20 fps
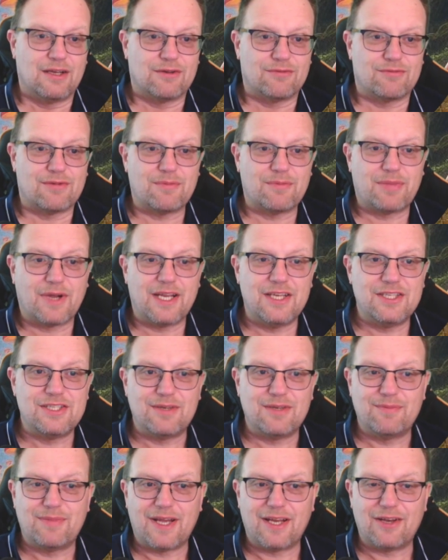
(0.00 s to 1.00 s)

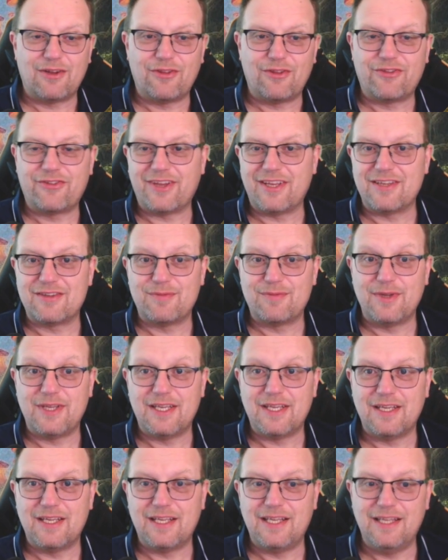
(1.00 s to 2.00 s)
Rampaging Baloths had to be
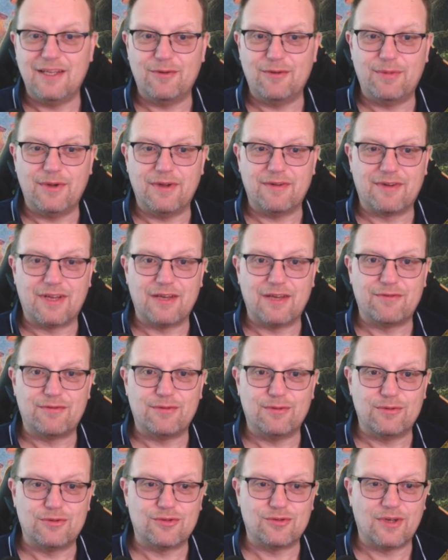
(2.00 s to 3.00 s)
here, a little bit of
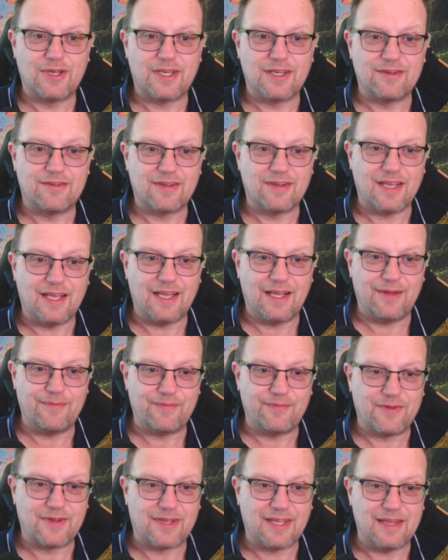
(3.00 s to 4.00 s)
landfall triggers,
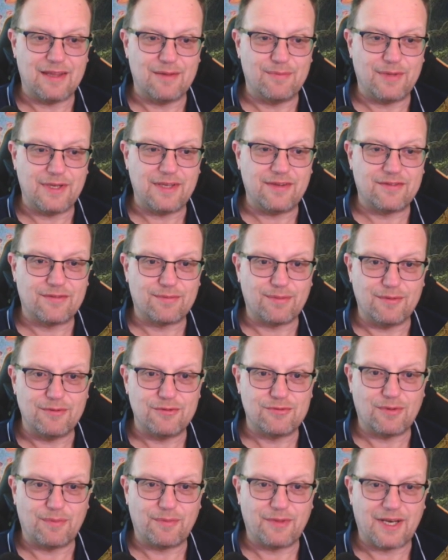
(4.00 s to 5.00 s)
um, get the beasts when we
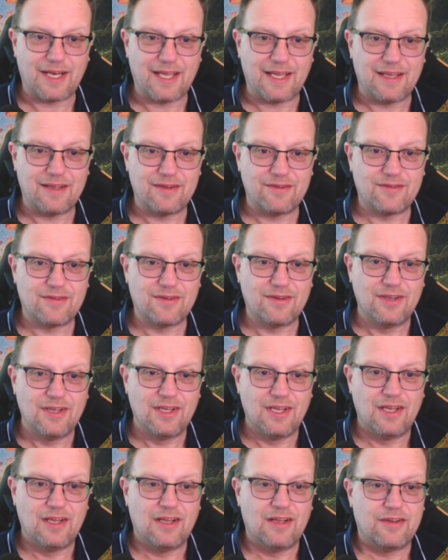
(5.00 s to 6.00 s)
drop the lands.
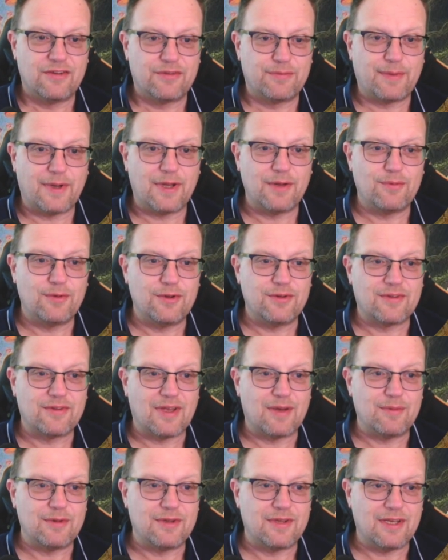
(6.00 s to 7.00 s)
Spinewoods
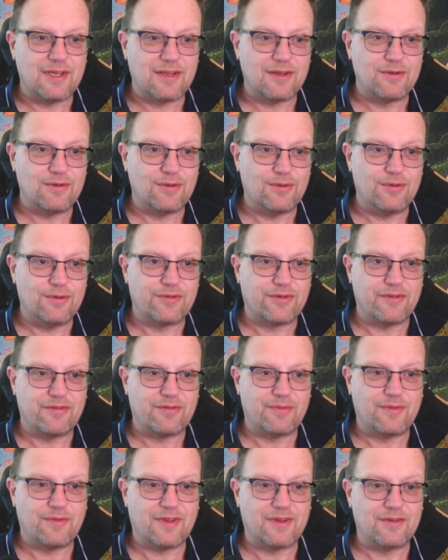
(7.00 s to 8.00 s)
Armadillo, also
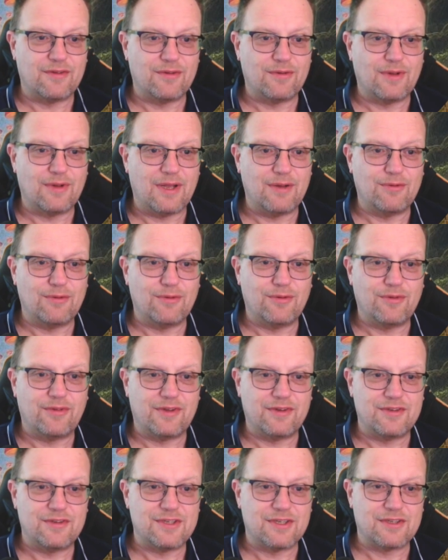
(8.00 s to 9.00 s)
from Thunder Outlaw
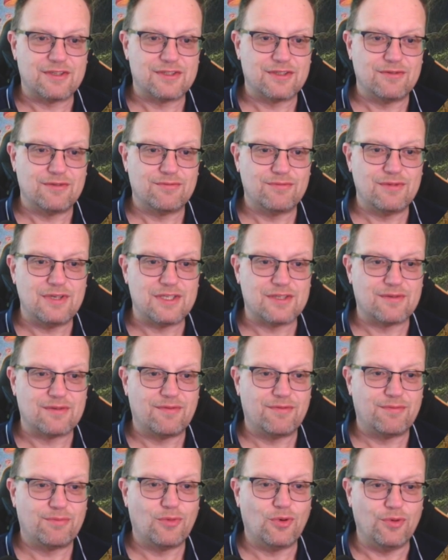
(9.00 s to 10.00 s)
Thunder Junction, reach
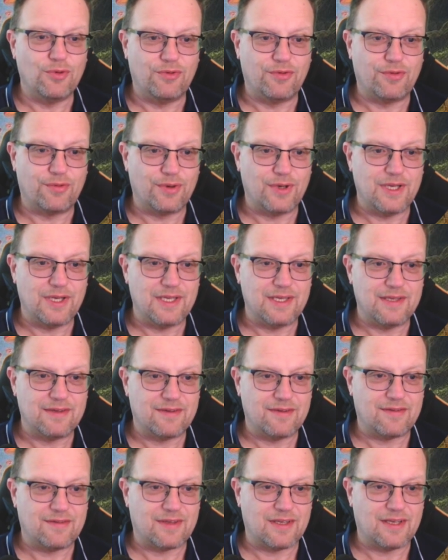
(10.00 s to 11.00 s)
Ward 3,
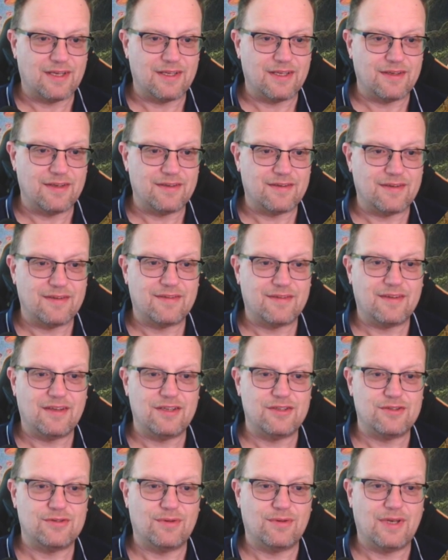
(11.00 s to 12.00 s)
discard it,
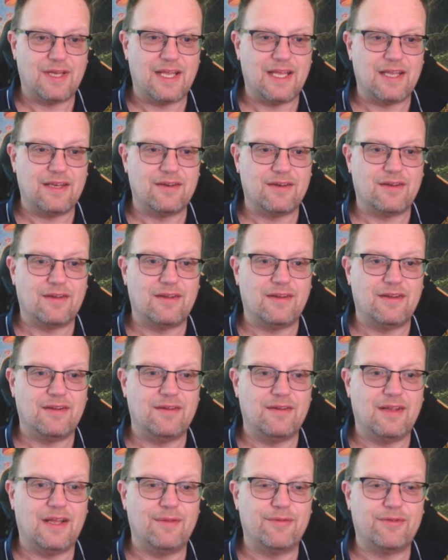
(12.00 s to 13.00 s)
search your land,
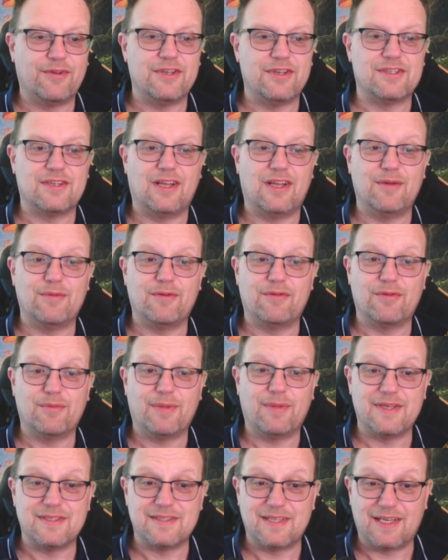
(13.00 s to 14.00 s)
uh, um, search the library for a
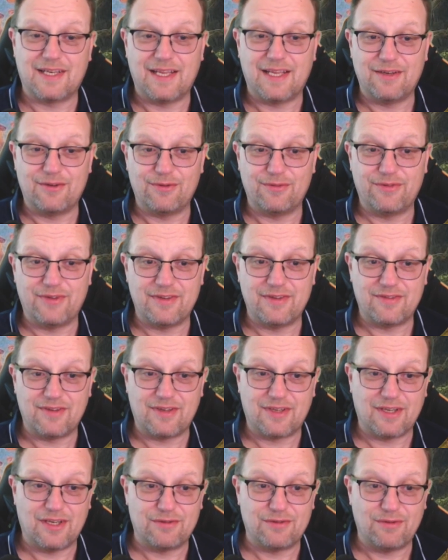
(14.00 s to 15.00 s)
basic land or desert
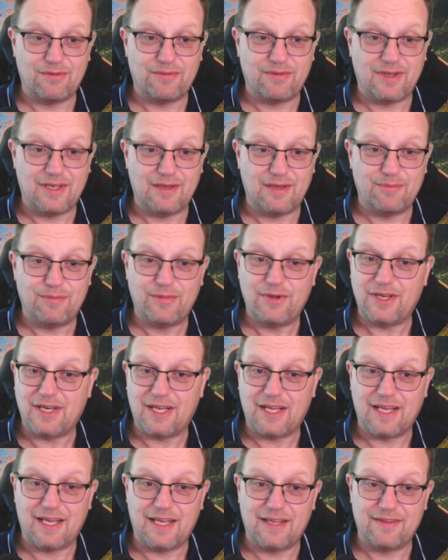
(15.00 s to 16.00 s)
card, reveal it, Put in a
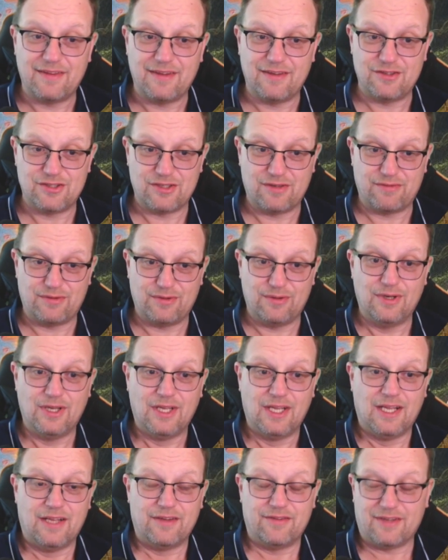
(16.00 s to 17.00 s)
hand, then shuffle
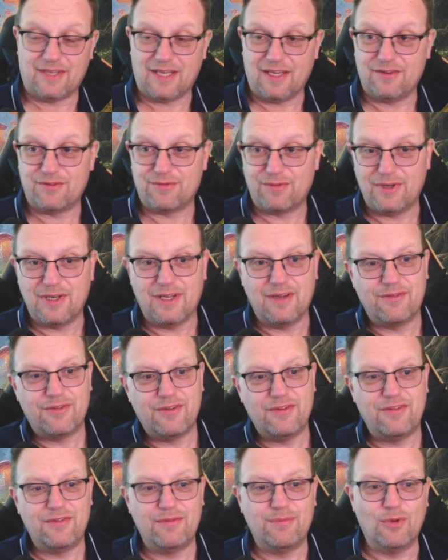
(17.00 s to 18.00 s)
to gain 3 lives.
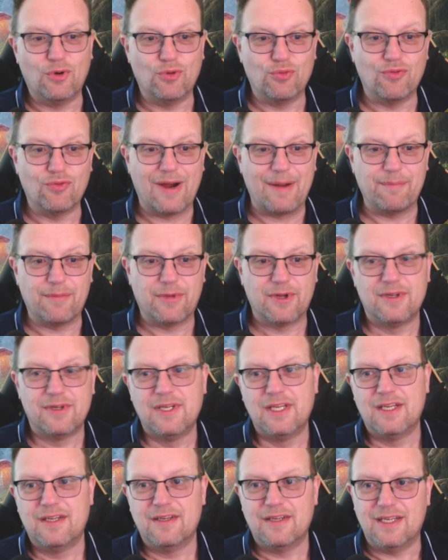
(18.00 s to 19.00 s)
This is more ramp,
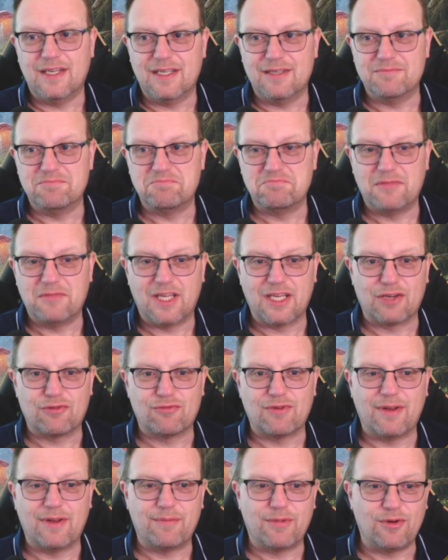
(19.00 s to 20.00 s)
um, like
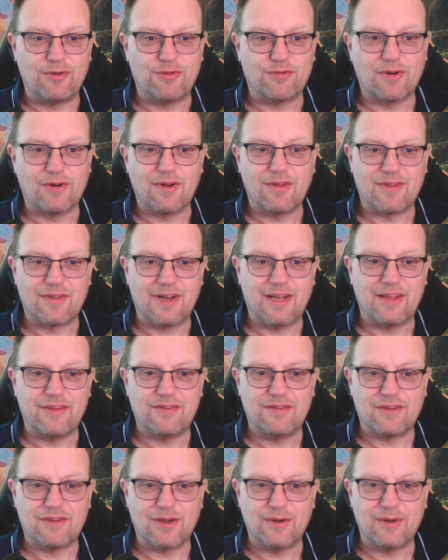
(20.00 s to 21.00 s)
rampant growth that lets
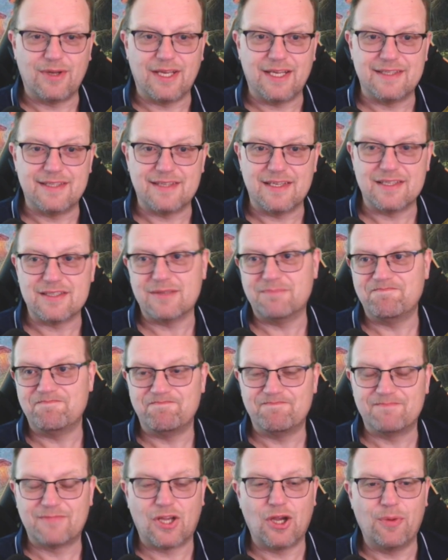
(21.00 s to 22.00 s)
us go and get desert.
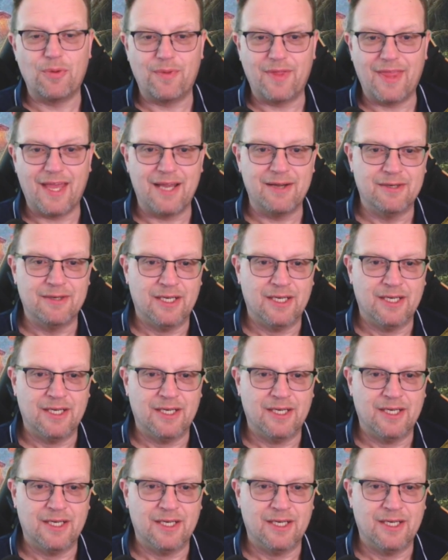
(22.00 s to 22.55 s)
Cope with that.